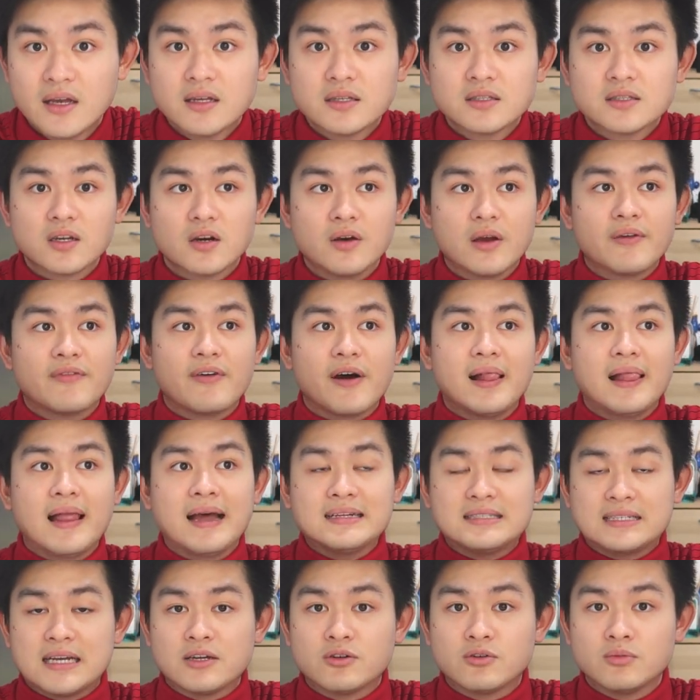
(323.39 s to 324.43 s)
So if I
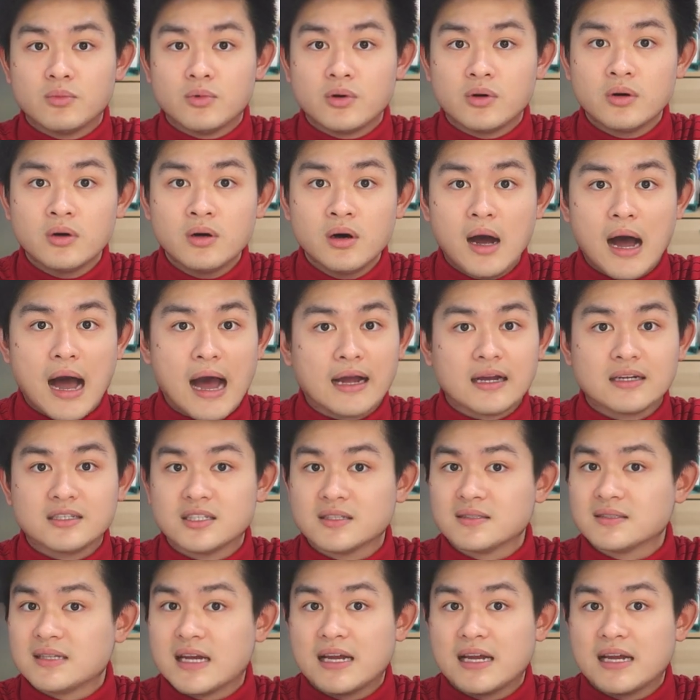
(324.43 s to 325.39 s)
like Daegu more, I can just